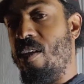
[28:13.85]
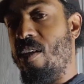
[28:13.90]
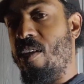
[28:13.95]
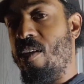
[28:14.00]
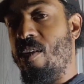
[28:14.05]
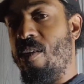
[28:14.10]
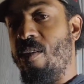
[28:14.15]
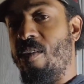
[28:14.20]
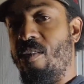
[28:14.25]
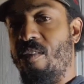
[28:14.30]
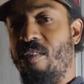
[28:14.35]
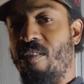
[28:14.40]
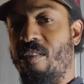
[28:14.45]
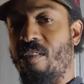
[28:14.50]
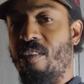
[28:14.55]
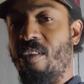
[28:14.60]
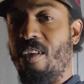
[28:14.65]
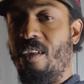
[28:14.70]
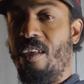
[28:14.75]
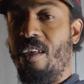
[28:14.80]
You know,
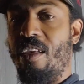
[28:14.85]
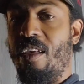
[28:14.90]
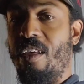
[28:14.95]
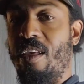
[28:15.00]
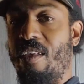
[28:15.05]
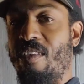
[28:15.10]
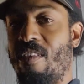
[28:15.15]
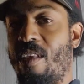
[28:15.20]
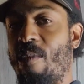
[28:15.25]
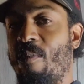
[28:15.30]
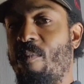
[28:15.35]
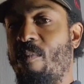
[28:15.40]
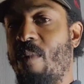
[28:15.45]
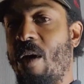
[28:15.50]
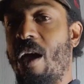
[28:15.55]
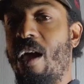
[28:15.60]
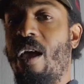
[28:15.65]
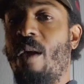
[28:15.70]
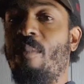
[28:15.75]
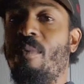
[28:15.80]
he says
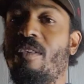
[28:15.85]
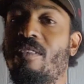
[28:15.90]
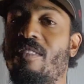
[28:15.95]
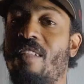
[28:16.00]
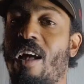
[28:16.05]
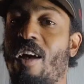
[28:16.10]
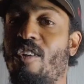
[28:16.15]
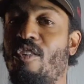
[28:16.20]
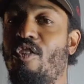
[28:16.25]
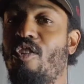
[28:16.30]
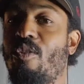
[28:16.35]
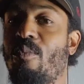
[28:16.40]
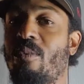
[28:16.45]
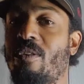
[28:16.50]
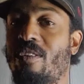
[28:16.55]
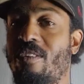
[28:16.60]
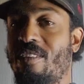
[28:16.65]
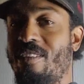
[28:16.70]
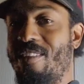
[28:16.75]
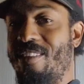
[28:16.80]
Miami is not Cuba.